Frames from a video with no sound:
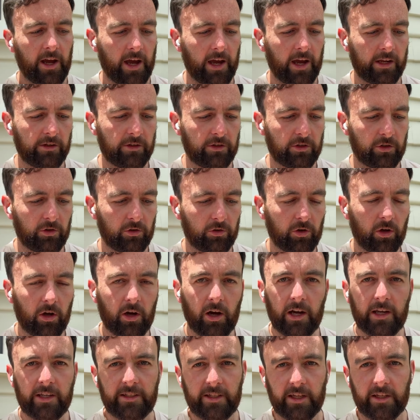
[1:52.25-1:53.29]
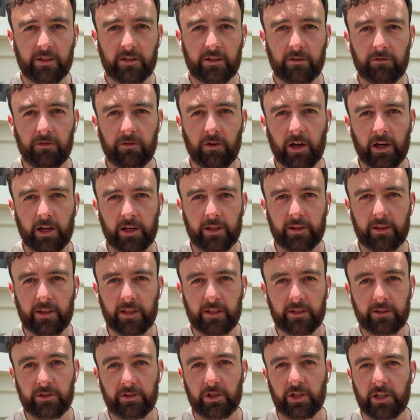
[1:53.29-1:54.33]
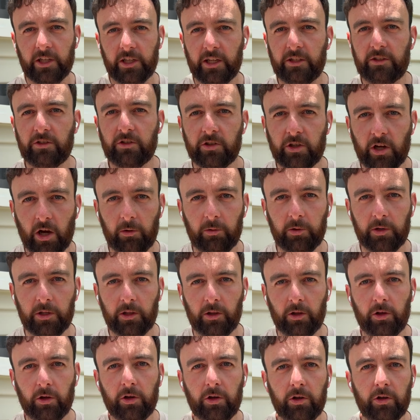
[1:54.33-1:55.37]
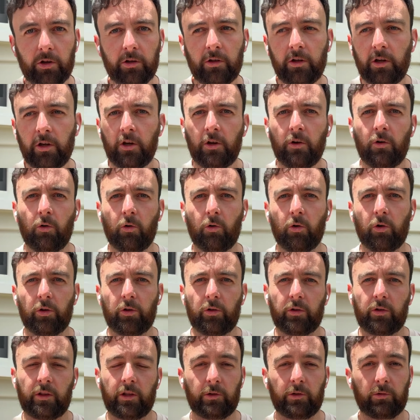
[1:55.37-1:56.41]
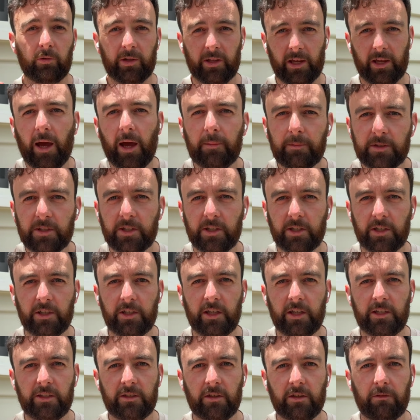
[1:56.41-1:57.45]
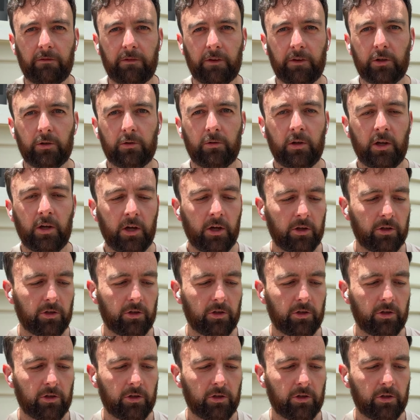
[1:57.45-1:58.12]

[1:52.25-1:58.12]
And you're not identifying things that you need to go and learn or little gaps that you need to fill.